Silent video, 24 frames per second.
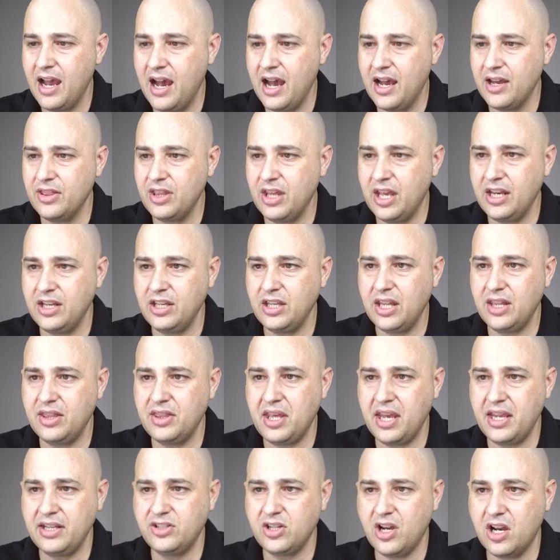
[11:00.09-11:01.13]
And then
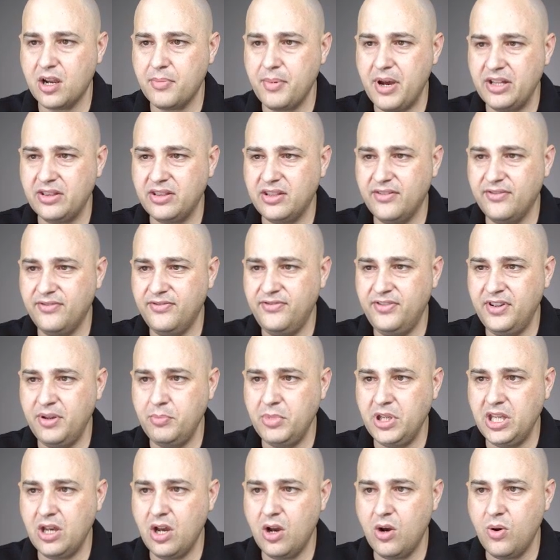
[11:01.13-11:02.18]
they talk about the
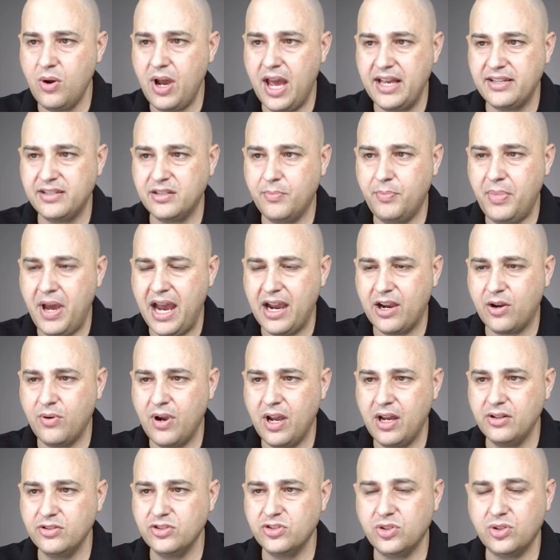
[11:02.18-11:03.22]
Vimeo as a
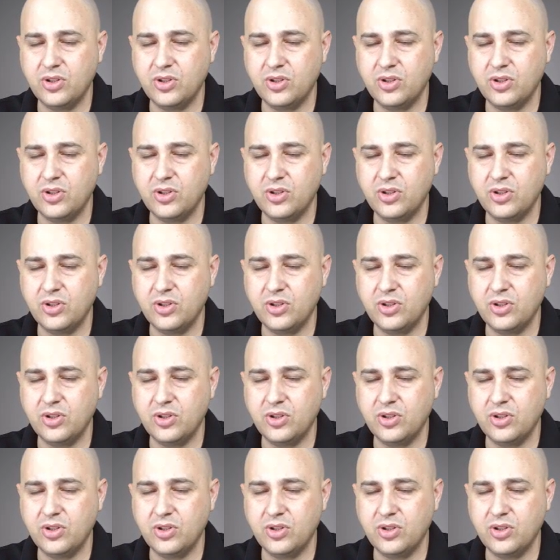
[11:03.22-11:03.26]
background.